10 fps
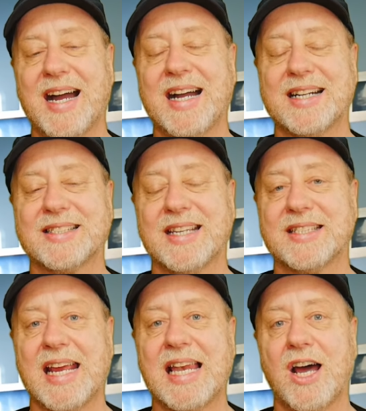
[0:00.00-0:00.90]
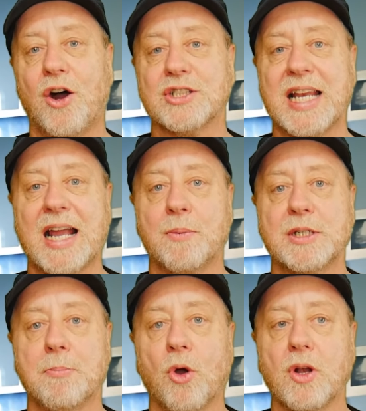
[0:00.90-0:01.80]
access a large
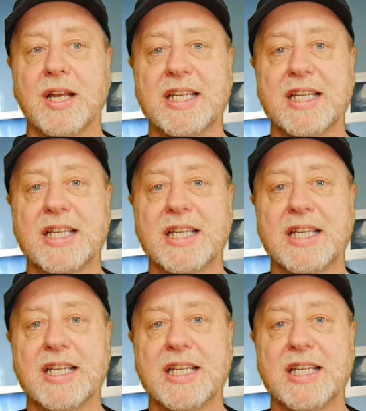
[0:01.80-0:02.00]
language model